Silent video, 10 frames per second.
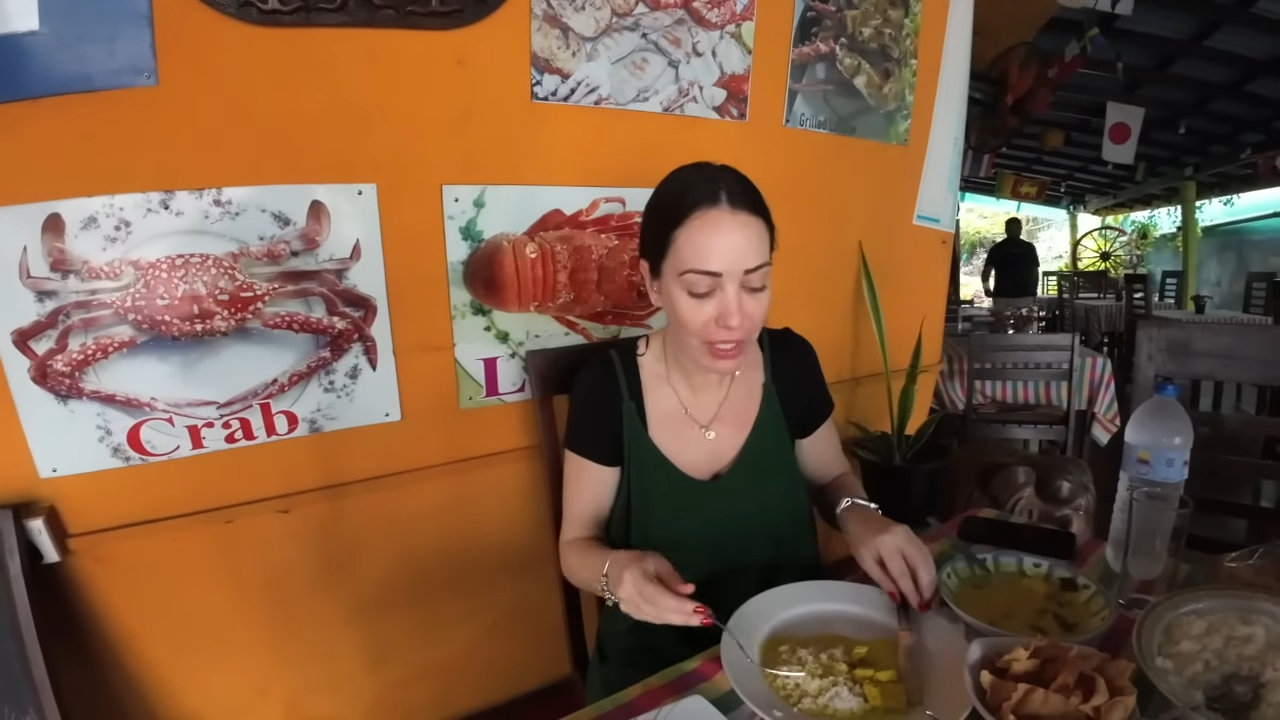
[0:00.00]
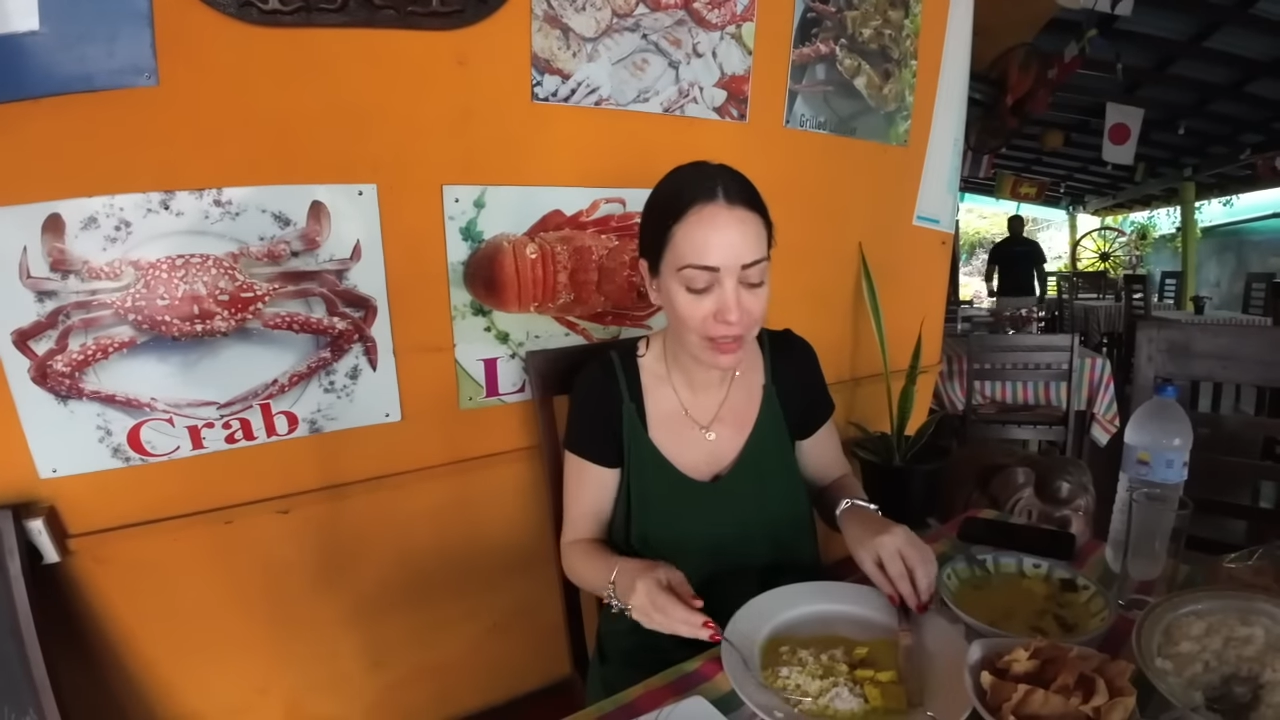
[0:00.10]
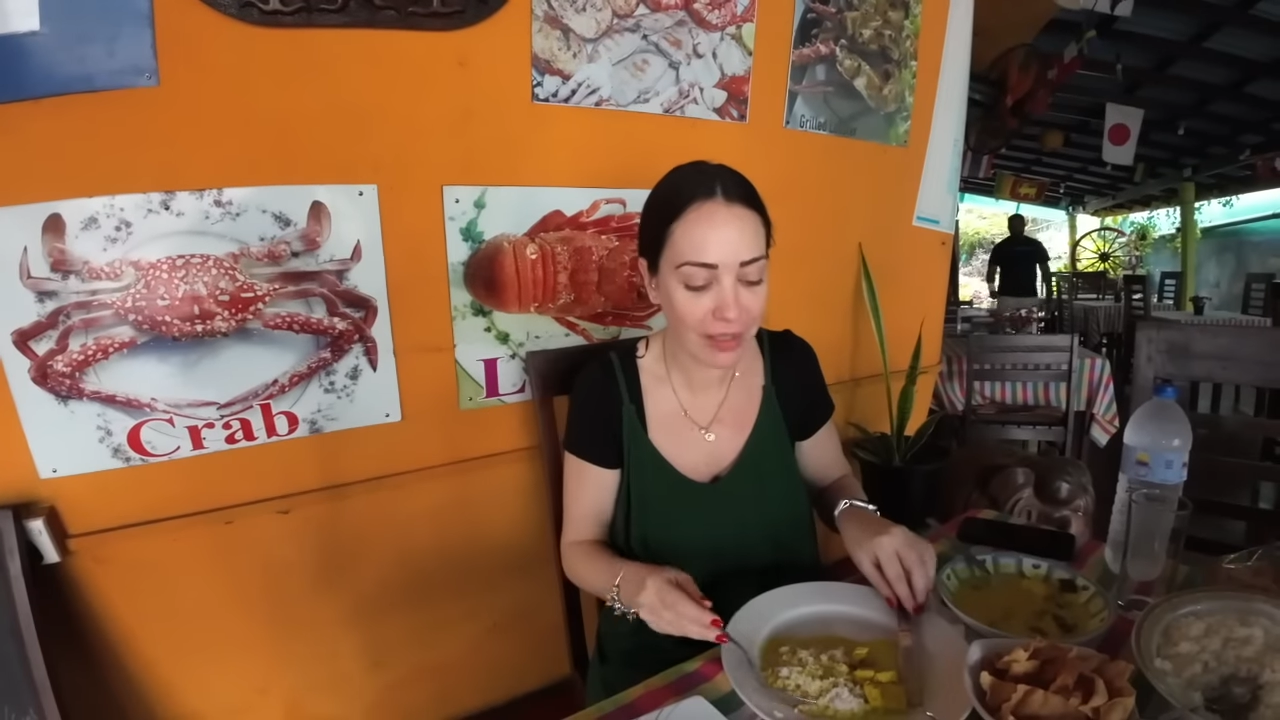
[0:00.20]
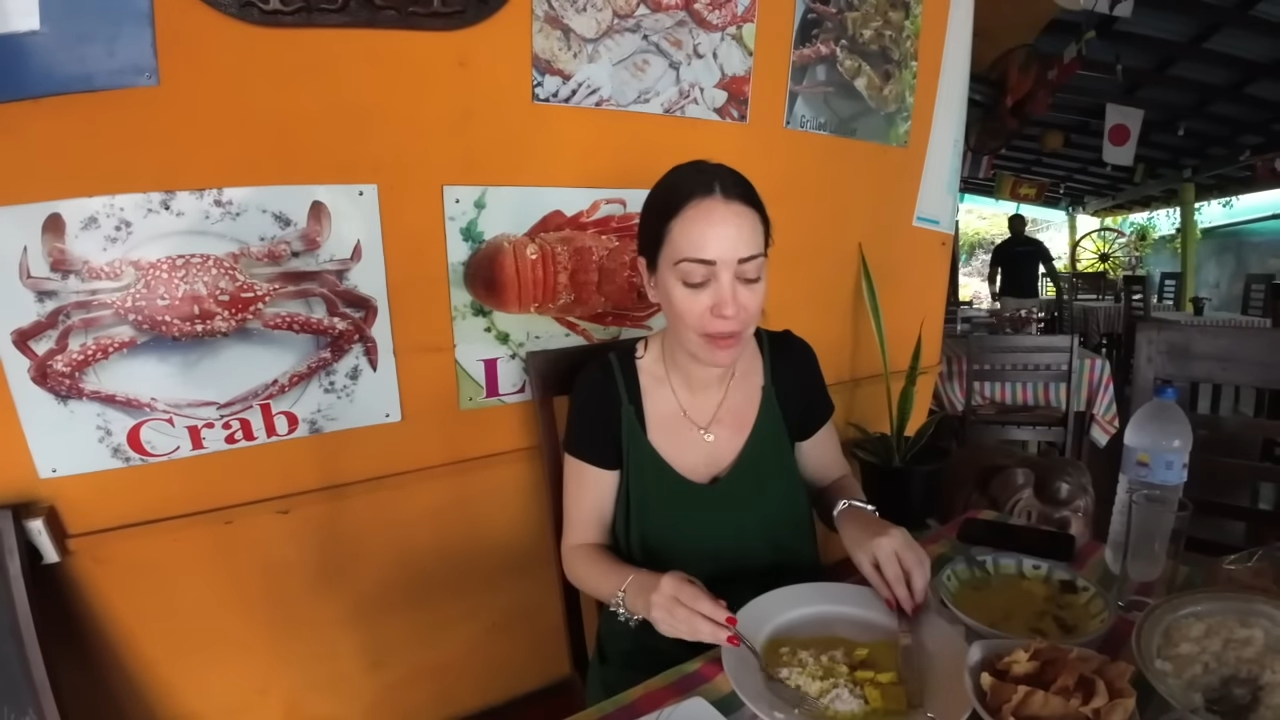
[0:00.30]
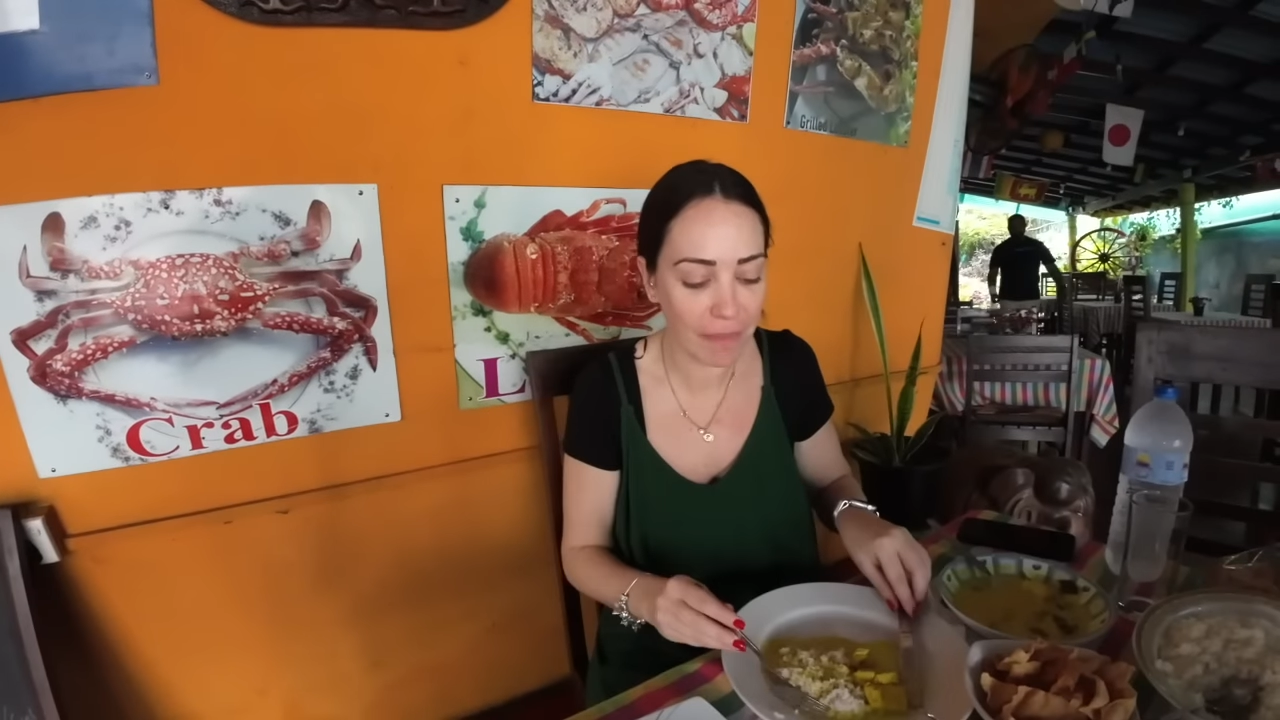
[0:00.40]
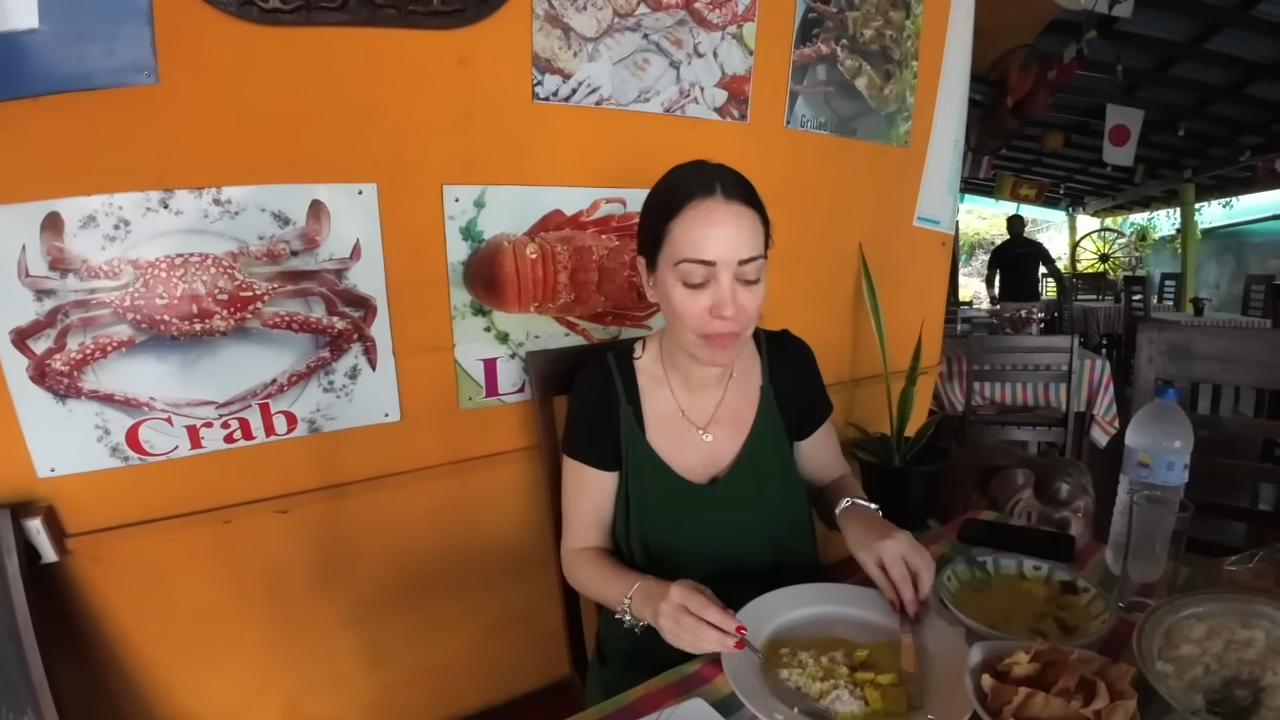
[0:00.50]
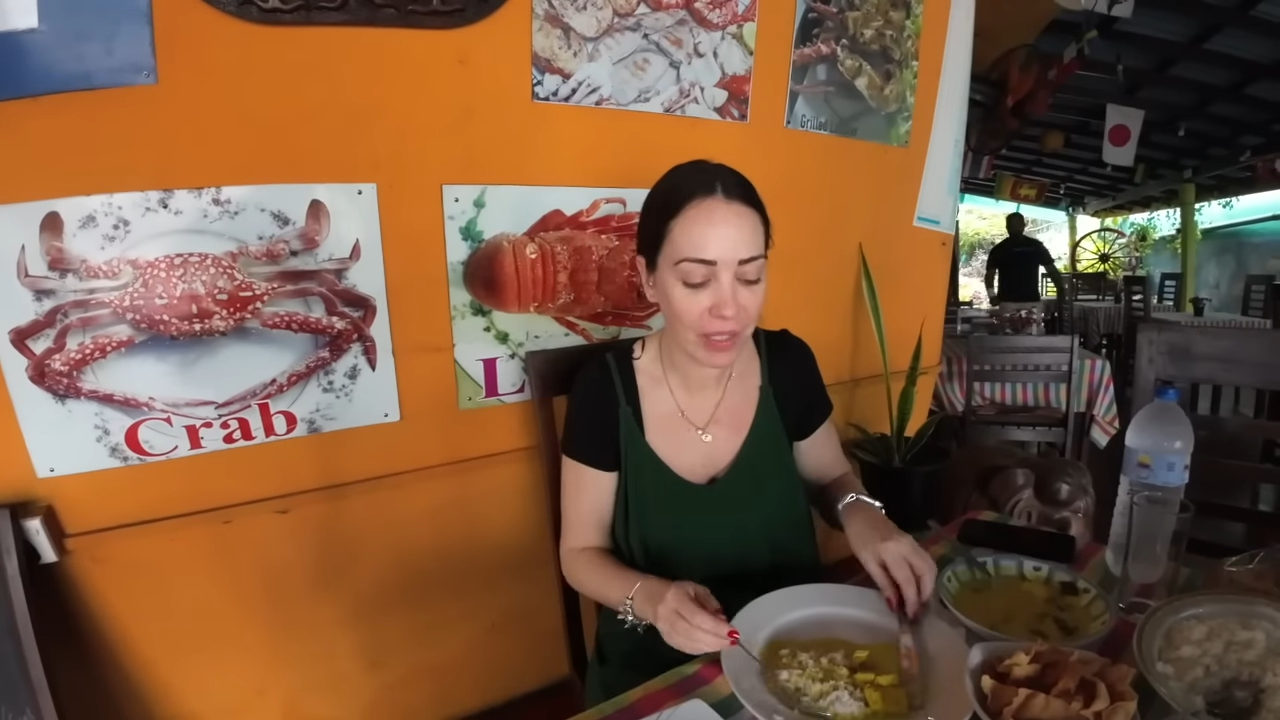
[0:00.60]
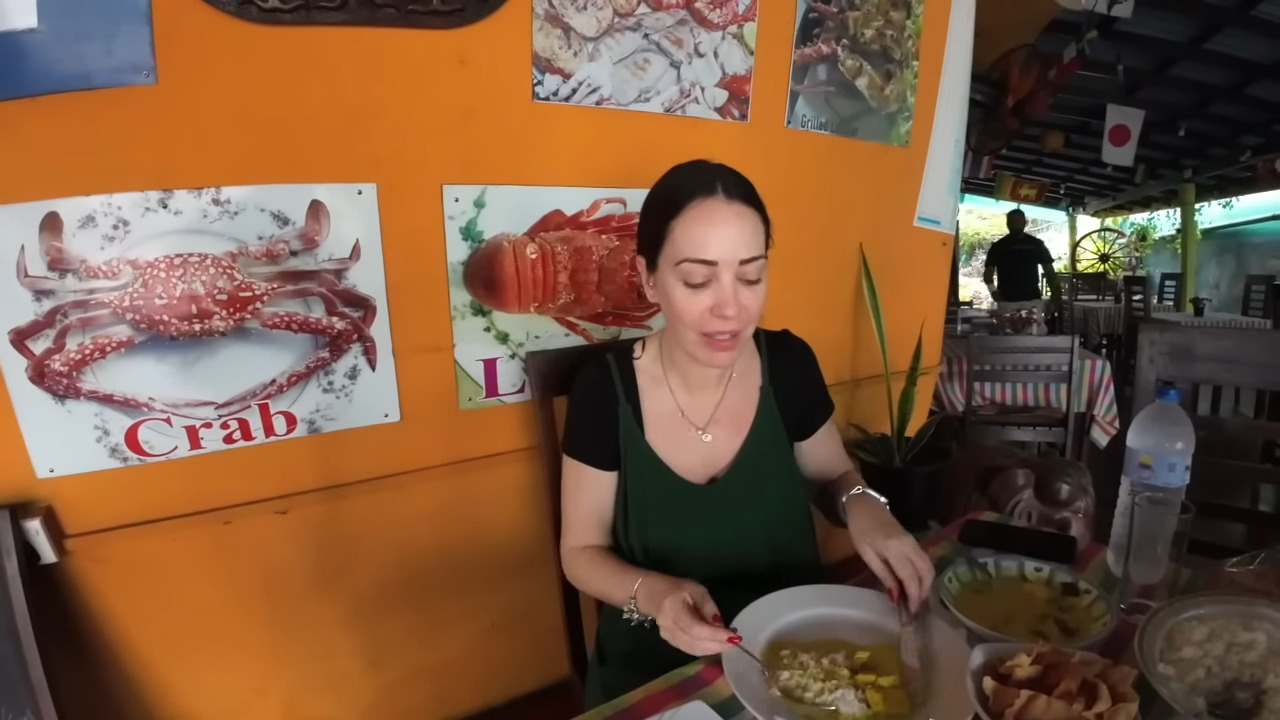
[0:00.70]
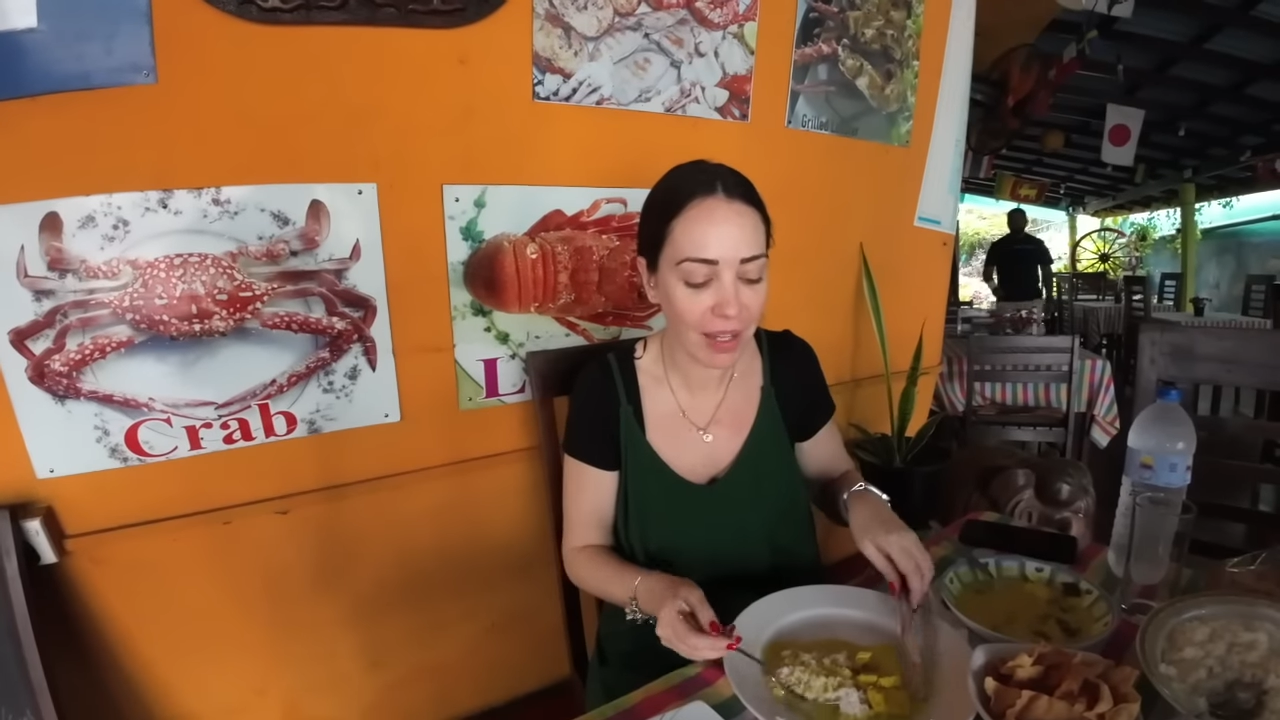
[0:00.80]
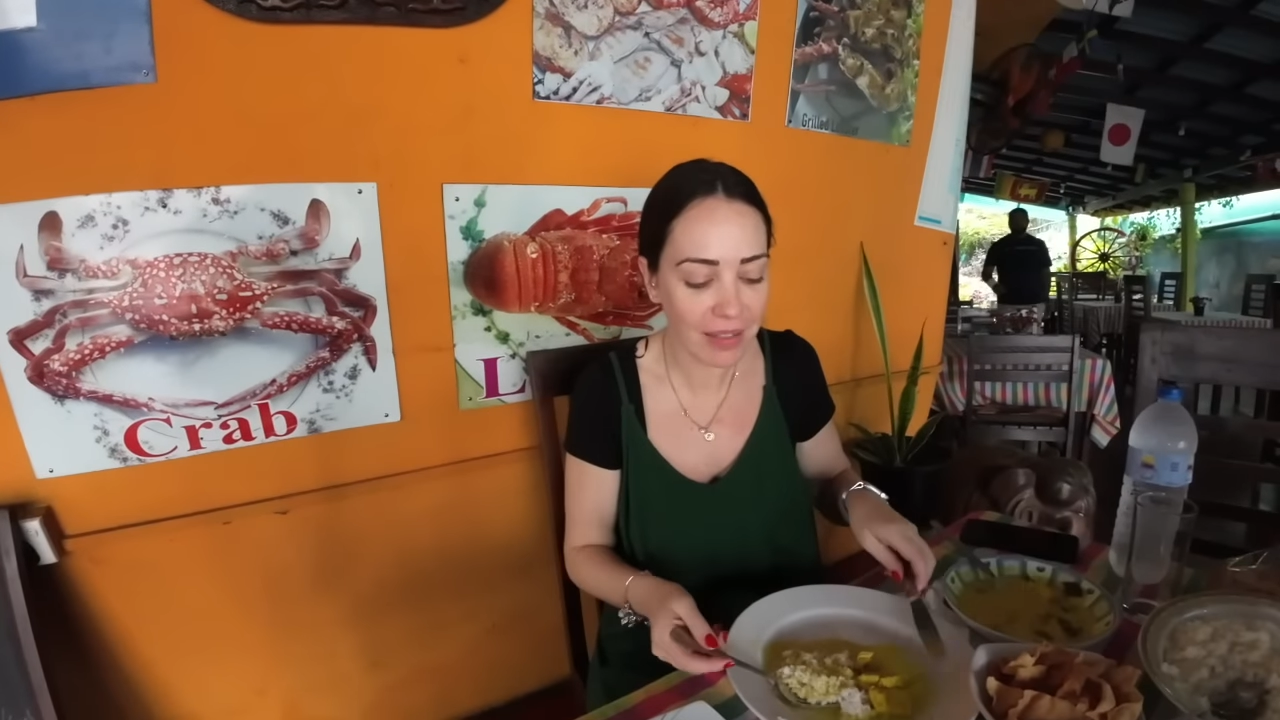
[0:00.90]
It
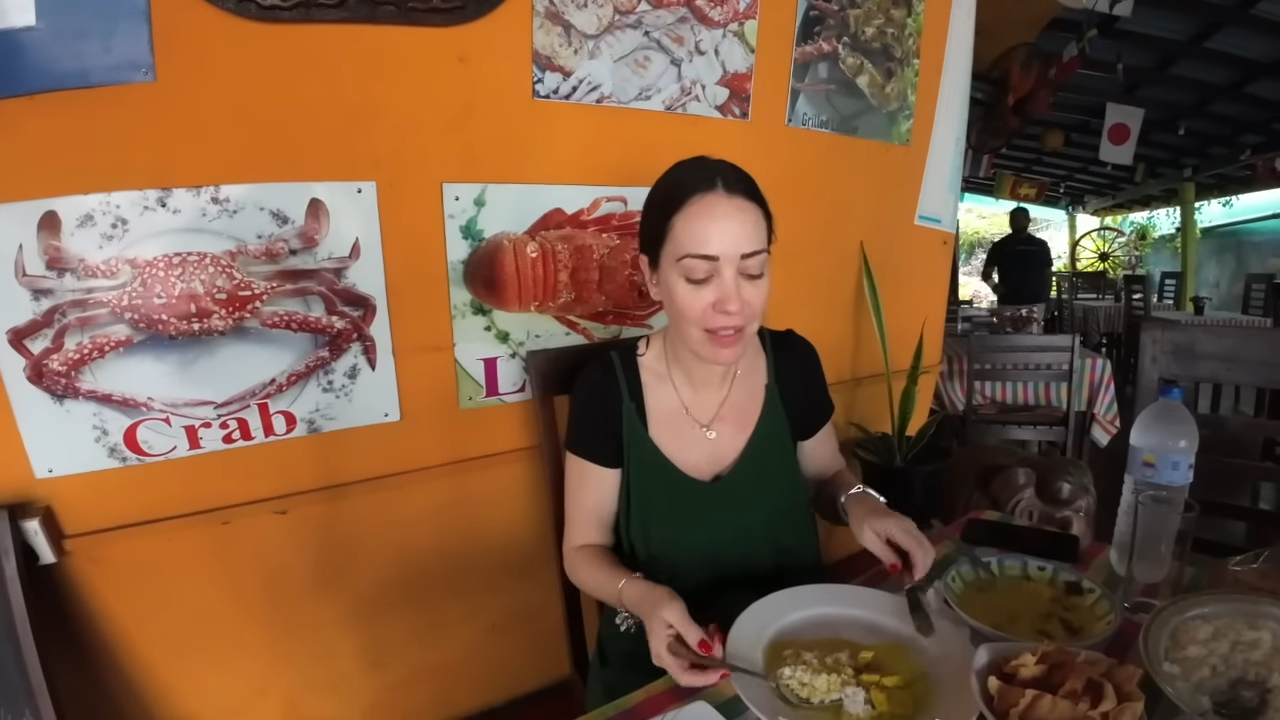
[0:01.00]
has